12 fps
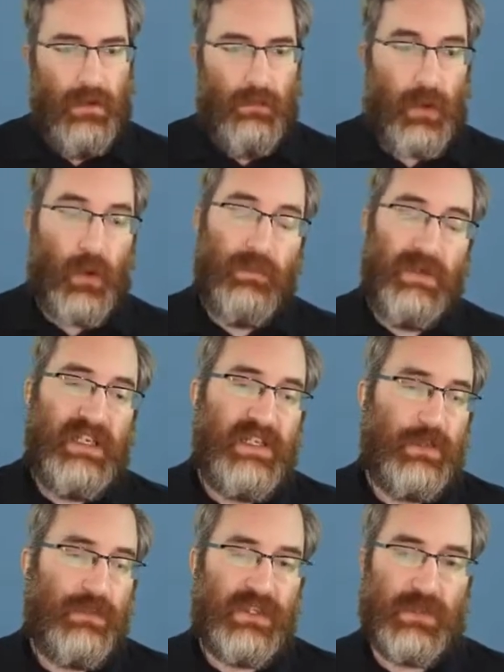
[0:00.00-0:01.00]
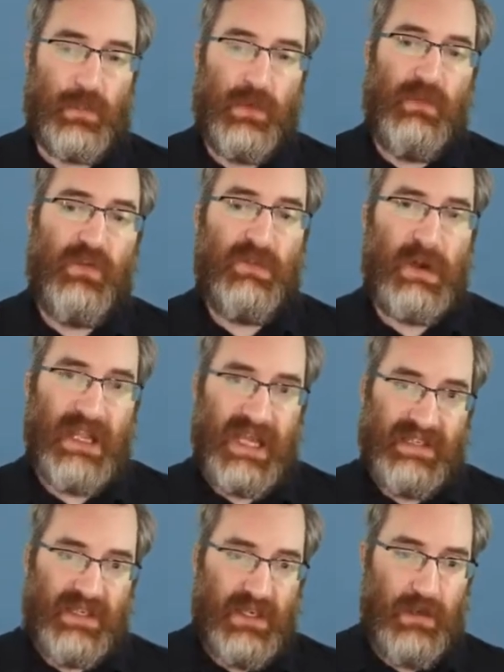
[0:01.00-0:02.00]
Pearl Mini uses a removable
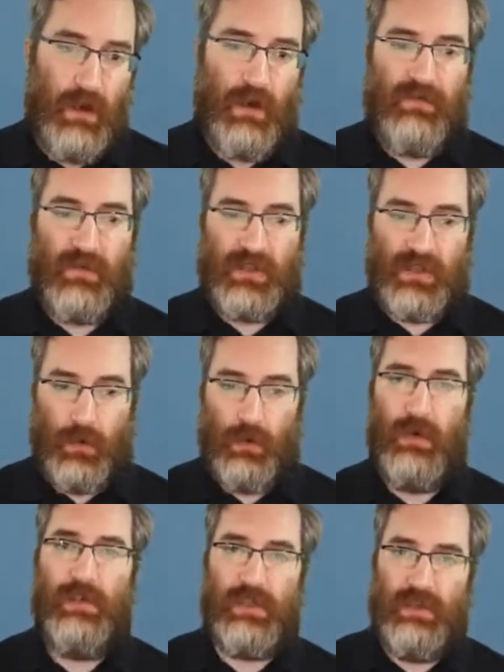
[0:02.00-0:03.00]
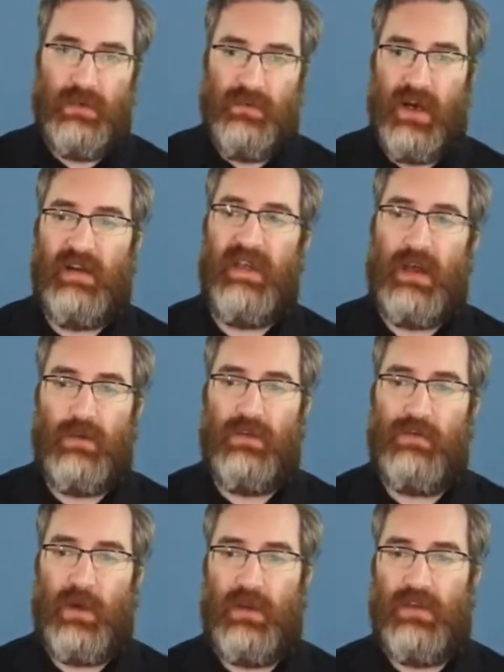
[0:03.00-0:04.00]
SD card for storage, and you'll find that on
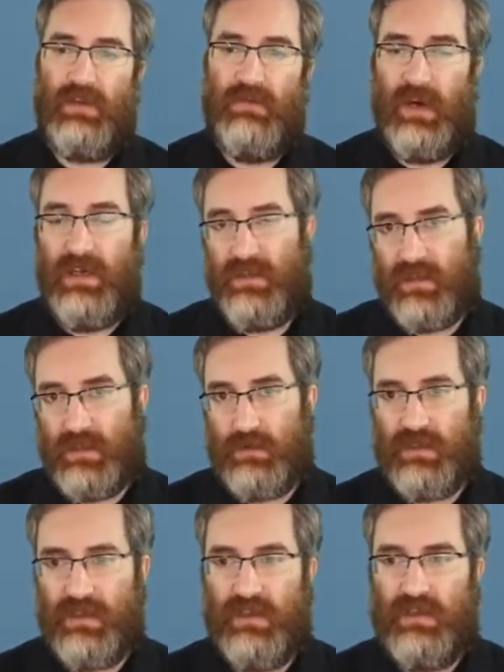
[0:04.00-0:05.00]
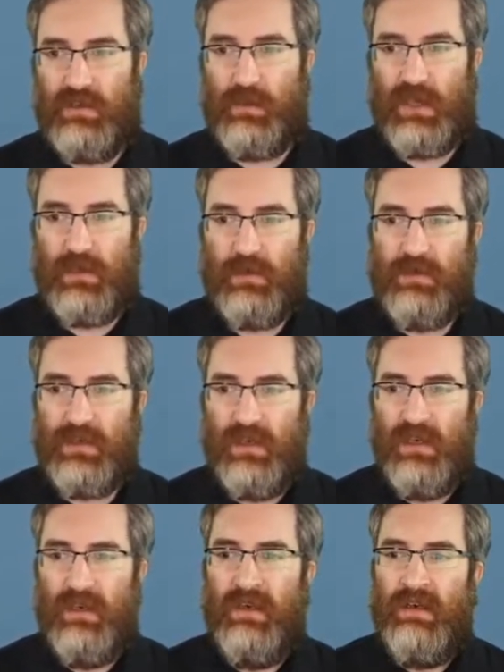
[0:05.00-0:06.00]
the front of the device, as you'll see in these pictures.
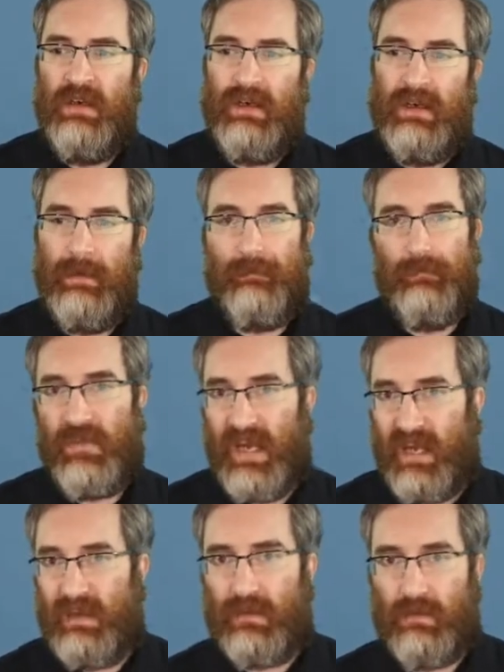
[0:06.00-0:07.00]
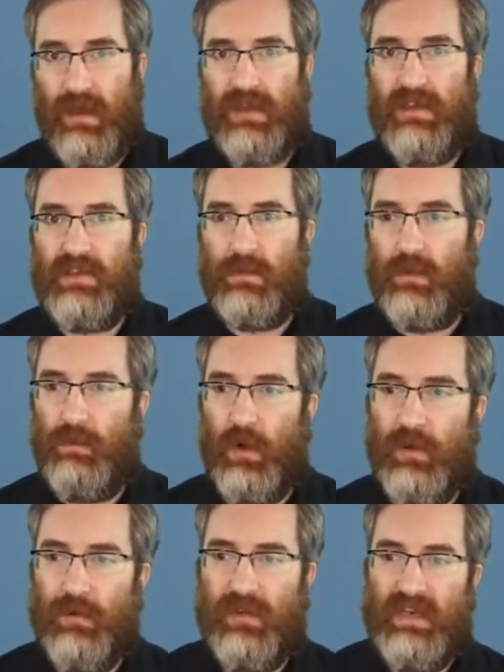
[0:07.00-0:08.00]
And like its little
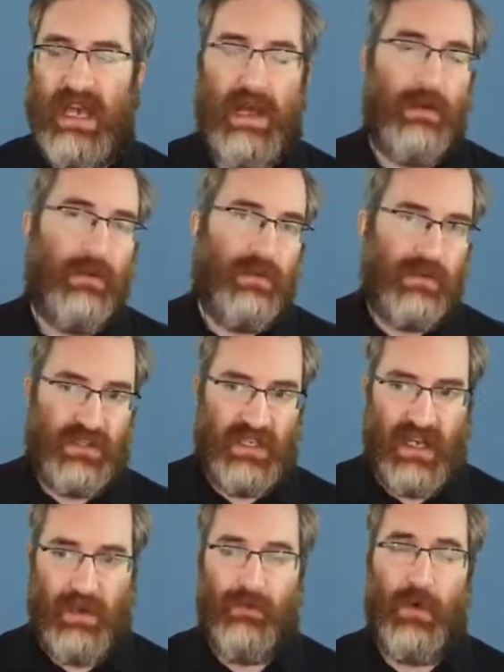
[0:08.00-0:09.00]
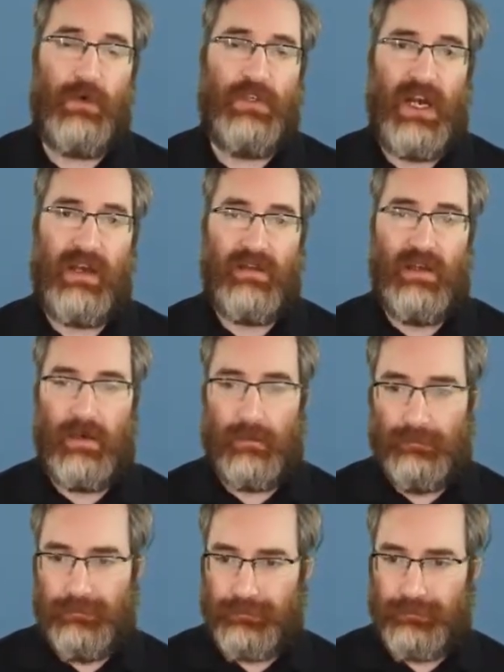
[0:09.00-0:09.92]
brother, the Nano, you'll see a headphone jack there.